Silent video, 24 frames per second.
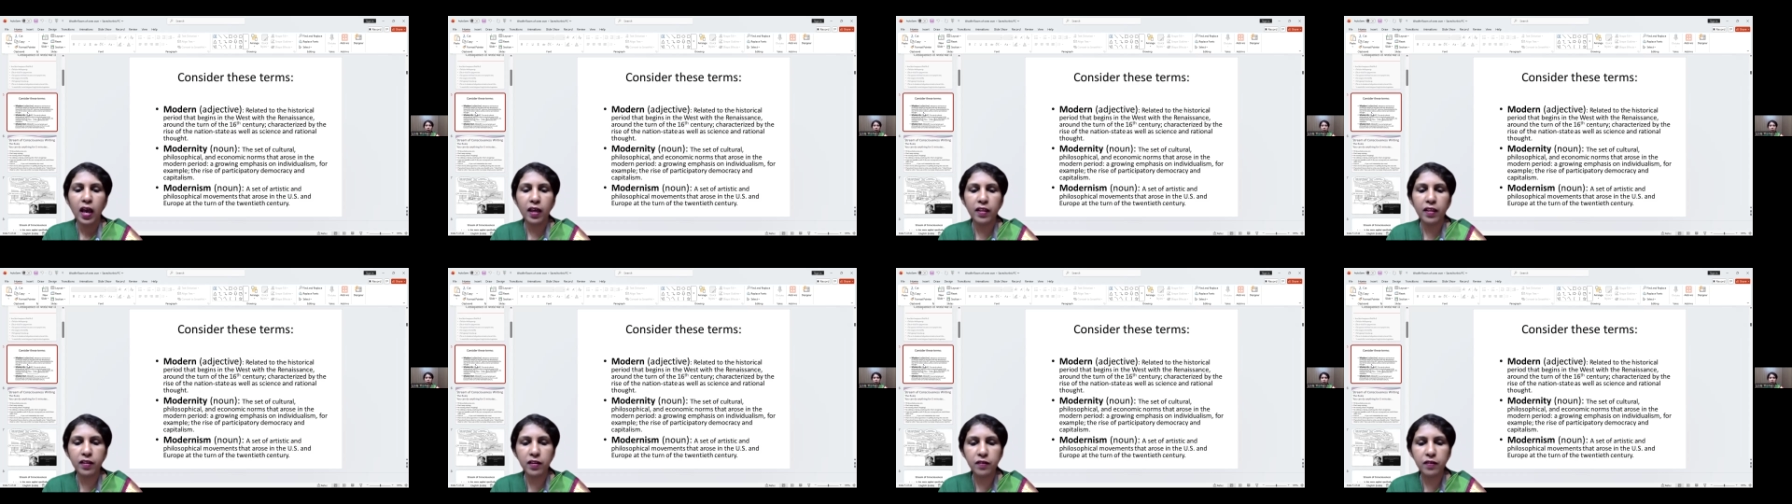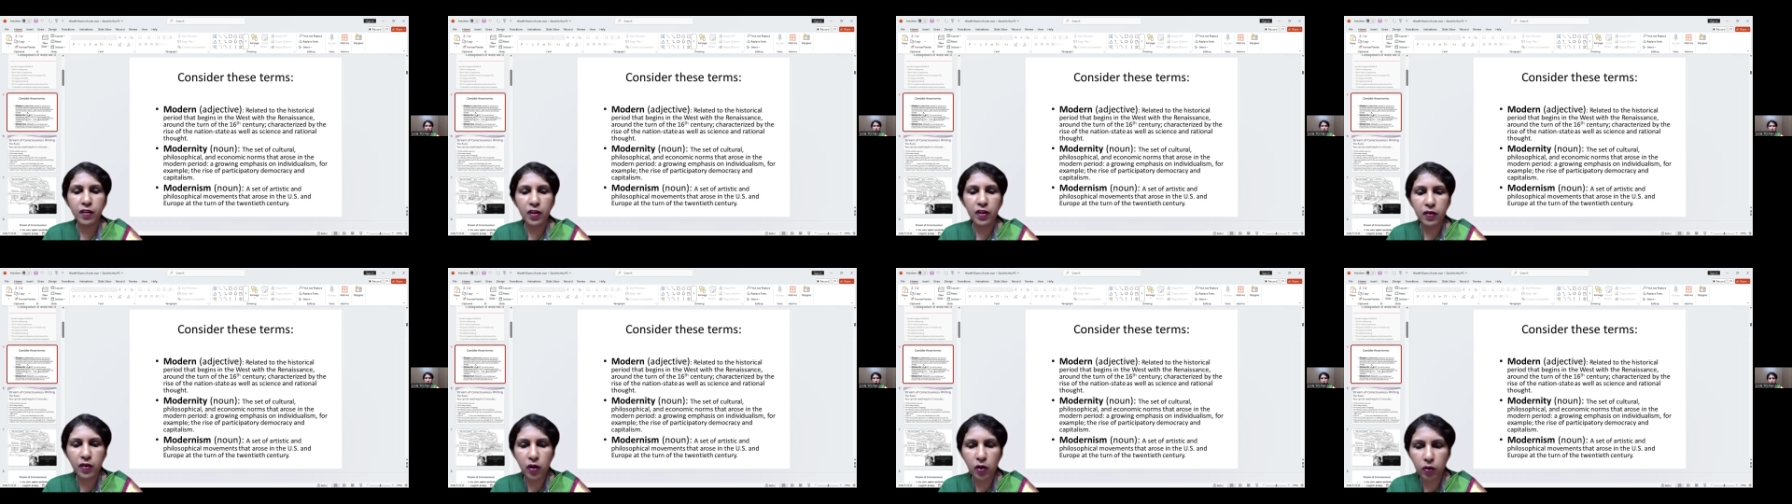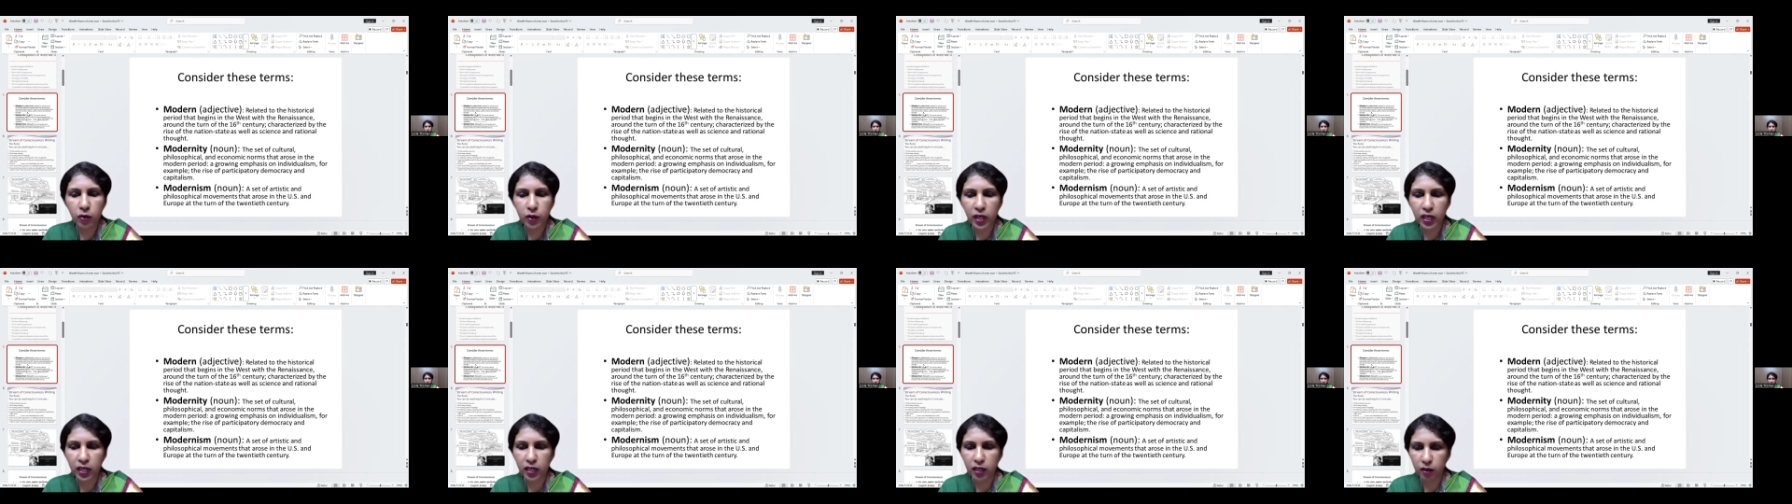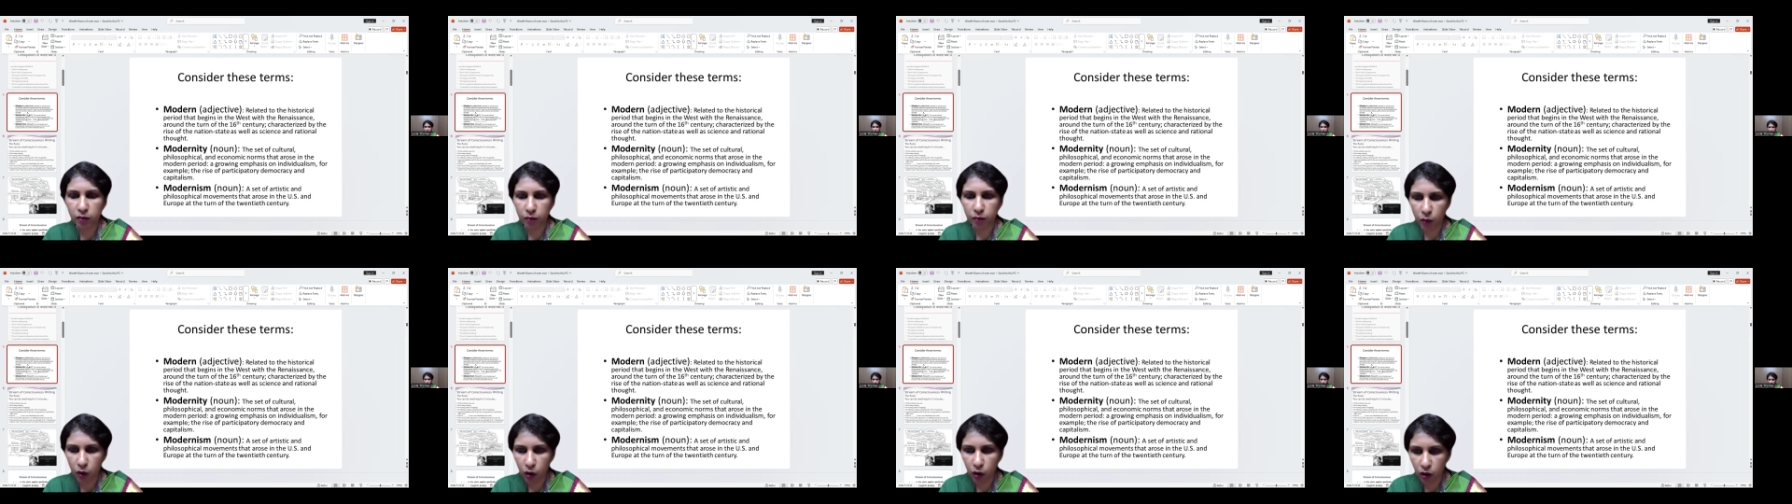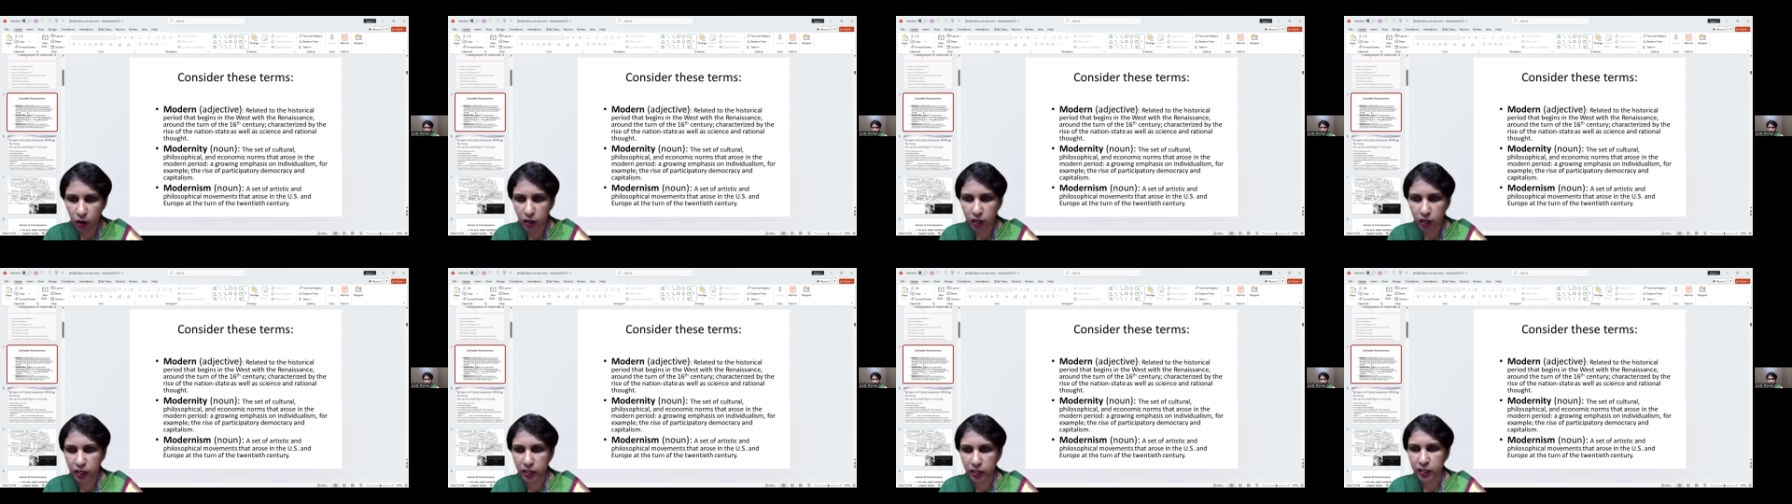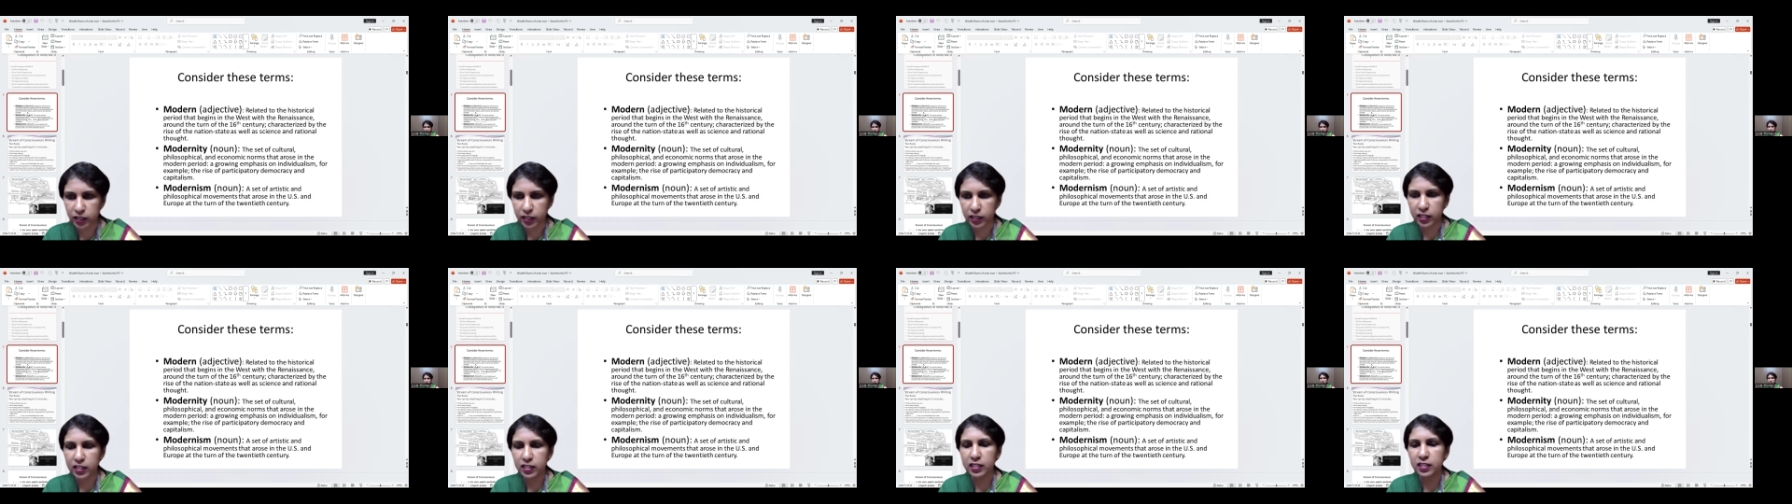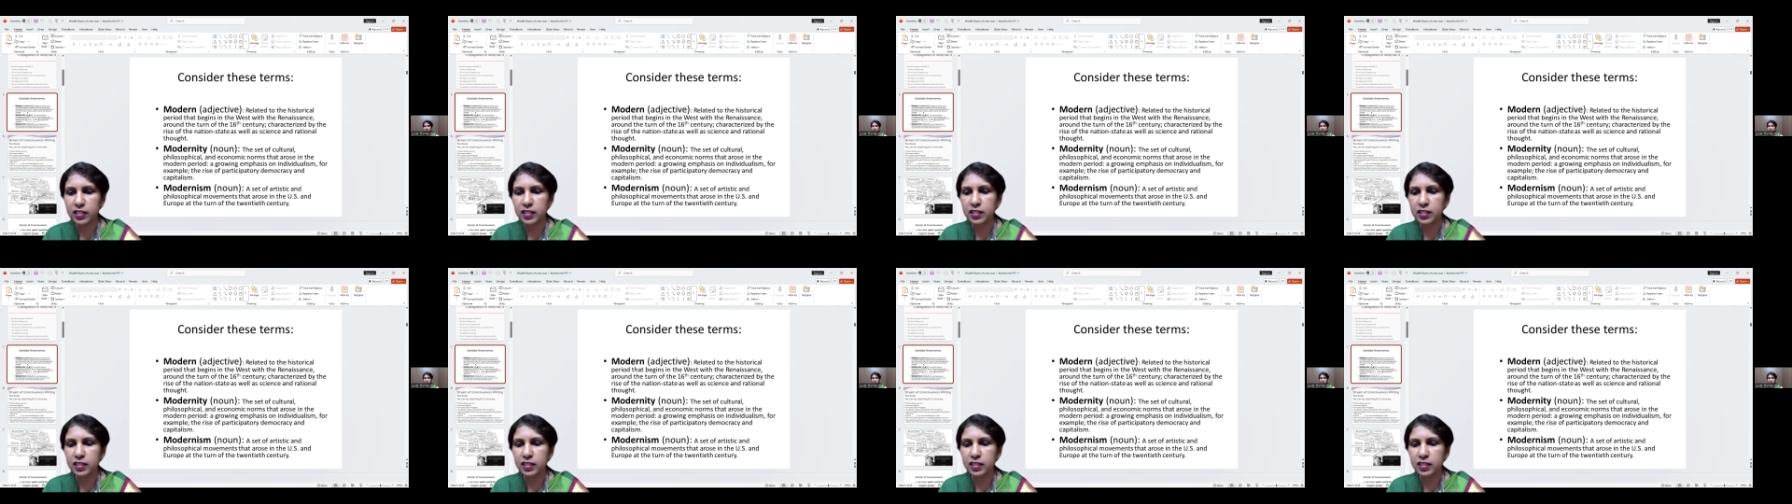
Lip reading: And then when you're looking at modernity,